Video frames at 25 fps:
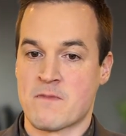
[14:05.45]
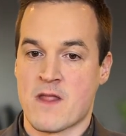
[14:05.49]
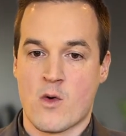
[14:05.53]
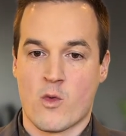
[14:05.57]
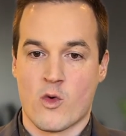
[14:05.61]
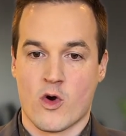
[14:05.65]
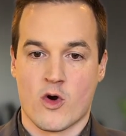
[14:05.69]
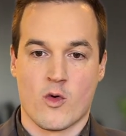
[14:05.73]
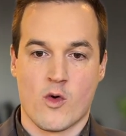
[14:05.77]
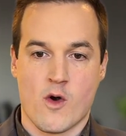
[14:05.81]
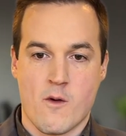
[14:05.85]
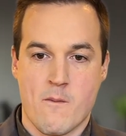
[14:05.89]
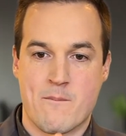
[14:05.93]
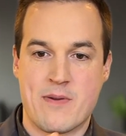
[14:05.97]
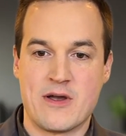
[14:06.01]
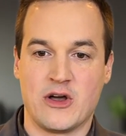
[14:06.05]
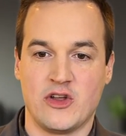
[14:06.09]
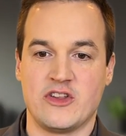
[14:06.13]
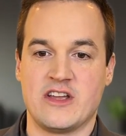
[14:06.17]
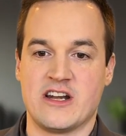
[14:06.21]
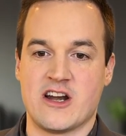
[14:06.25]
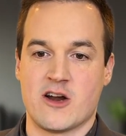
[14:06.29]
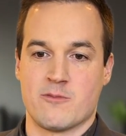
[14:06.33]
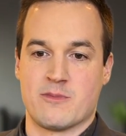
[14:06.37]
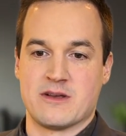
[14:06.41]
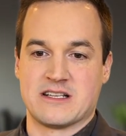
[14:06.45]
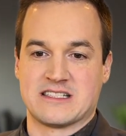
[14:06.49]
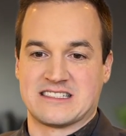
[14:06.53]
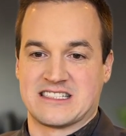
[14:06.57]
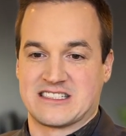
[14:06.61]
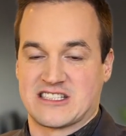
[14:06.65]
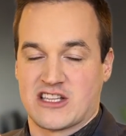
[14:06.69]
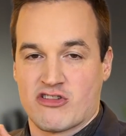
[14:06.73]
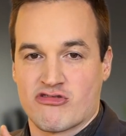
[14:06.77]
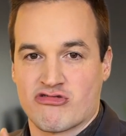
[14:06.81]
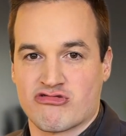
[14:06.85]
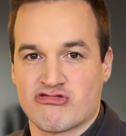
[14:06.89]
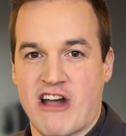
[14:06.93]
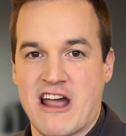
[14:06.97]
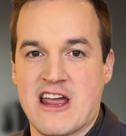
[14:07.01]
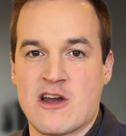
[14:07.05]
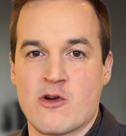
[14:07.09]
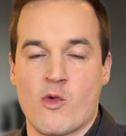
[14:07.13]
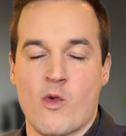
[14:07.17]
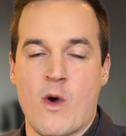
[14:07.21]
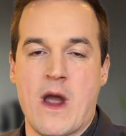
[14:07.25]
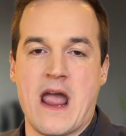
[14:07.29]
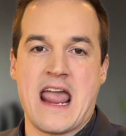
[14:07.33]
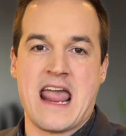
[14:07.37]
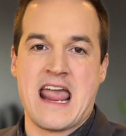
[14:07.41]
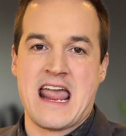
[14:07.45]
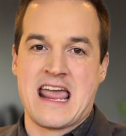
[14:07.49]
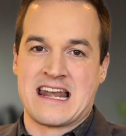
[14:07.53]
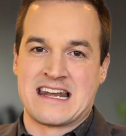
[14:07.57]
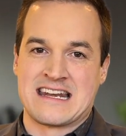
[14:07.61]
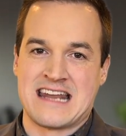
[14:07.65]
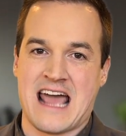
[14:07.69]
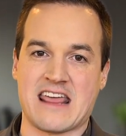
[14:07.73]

We're, we're building our business the right way and